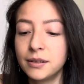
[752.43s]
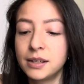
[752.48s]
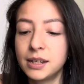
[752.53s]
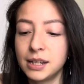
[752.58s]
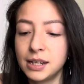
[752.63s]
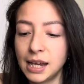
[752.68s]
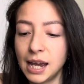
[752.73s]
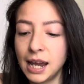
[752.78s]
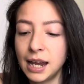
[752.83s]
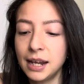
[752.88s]

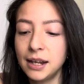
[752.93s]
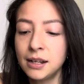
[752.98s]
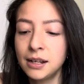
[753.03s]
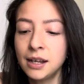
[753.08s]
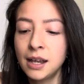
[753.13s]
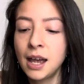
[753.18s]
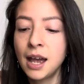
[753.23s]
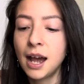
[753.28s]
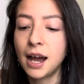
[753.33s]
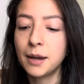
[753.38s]
Today
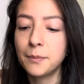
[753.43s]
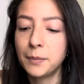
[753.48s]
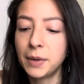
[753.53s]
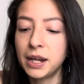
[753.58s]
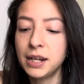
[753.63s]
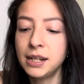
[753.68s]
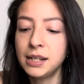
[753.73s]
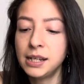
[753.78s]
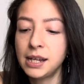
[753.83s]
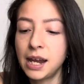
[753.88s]
I
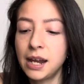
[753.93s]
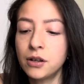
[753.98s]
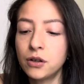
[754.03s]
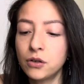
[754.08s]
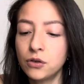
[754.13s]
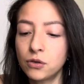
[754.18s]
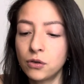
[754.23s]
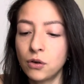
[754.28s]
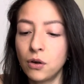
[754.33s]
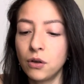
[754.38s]
maintain
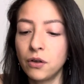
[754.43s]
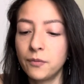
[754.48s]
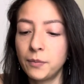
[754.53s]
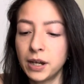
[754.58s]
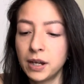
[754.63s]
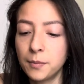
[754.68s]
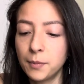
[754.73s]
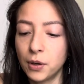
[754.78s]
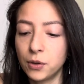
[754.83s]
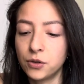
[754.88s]
control of
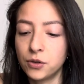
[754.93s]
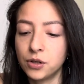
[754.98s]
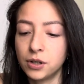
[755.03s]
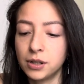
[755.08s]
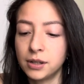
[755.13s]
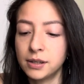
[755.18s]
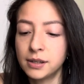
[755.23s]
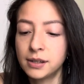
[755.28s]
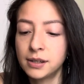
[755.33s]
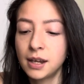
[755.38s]
my
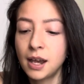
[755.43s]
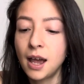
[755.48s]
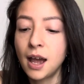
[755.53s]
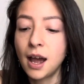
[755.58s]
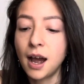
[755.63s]
emotions.